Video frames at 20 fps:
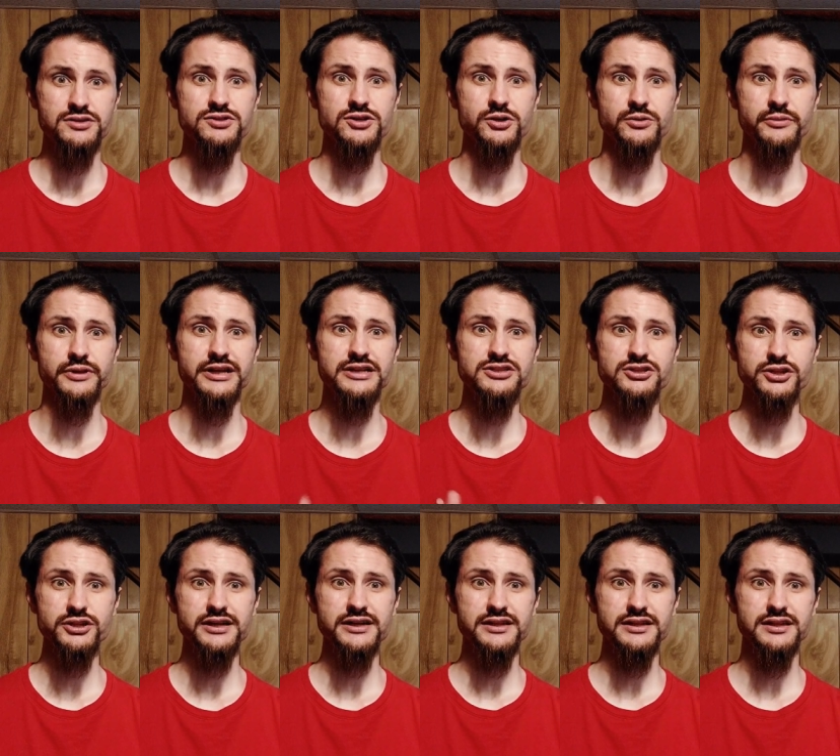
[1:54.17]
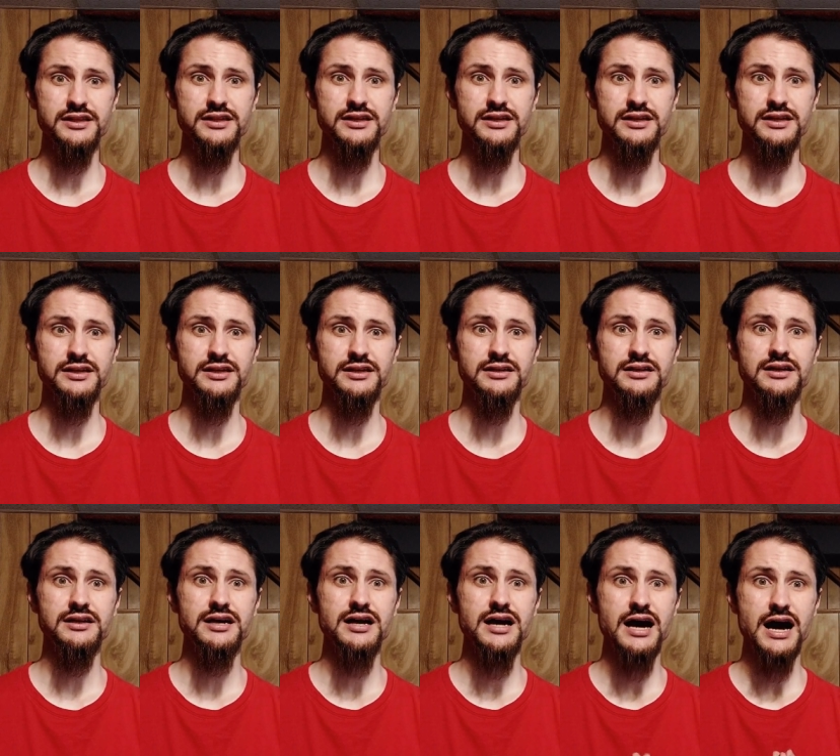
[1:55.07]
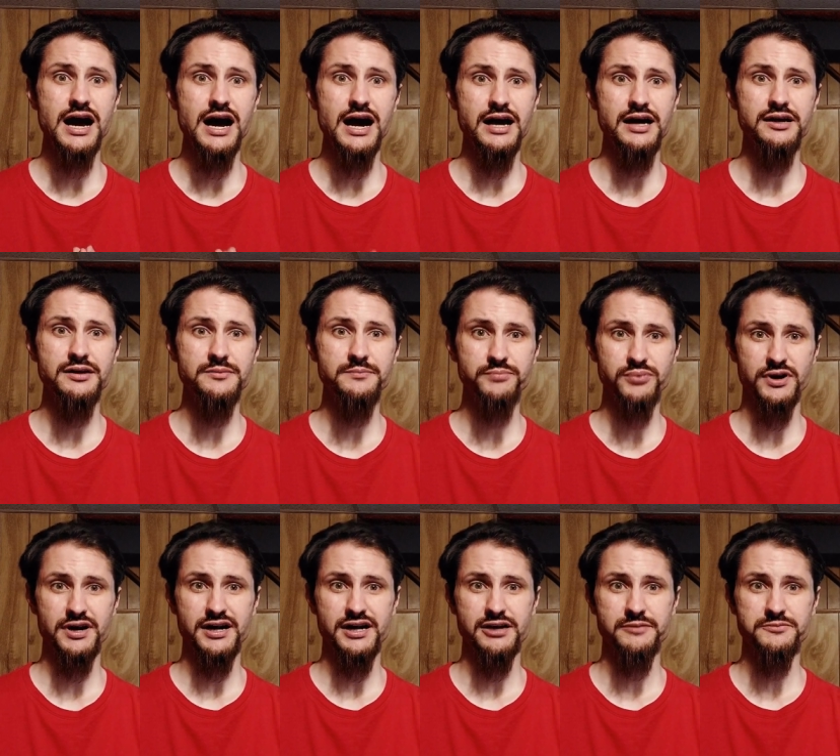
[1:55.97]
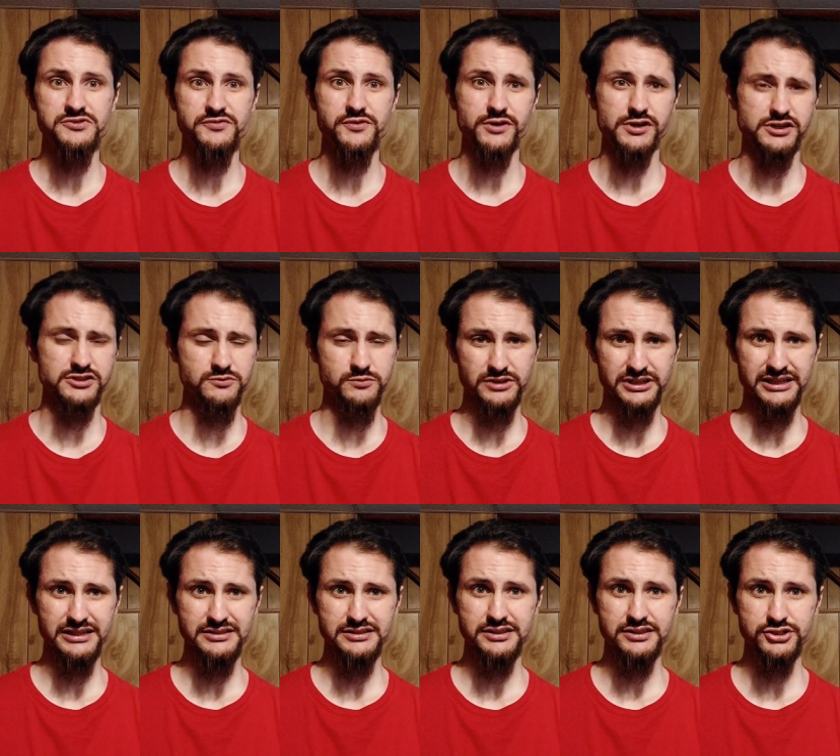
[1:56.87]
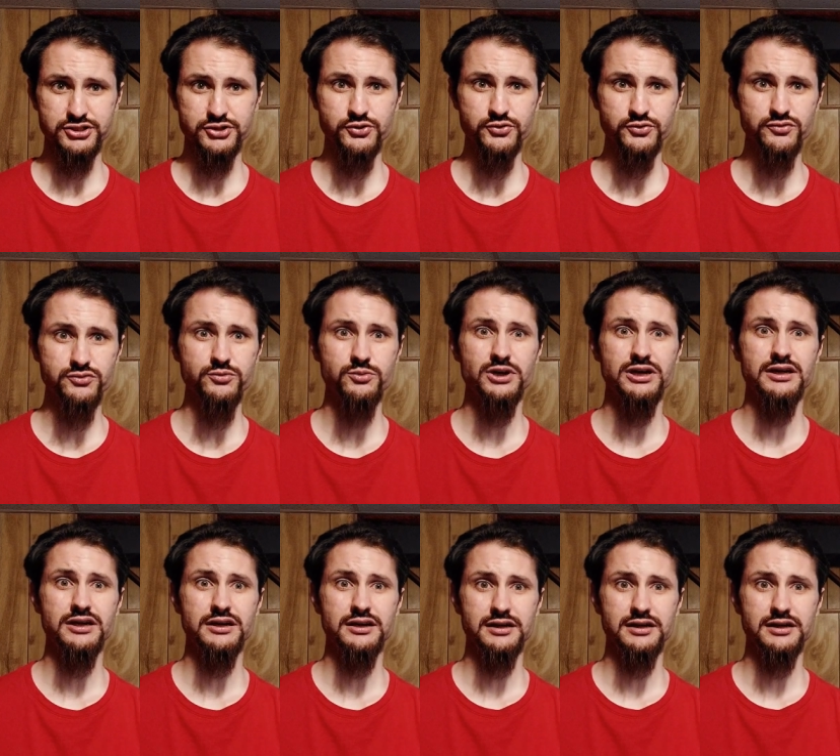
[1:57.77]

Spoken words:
So let's look at the odd primes first. We'll get to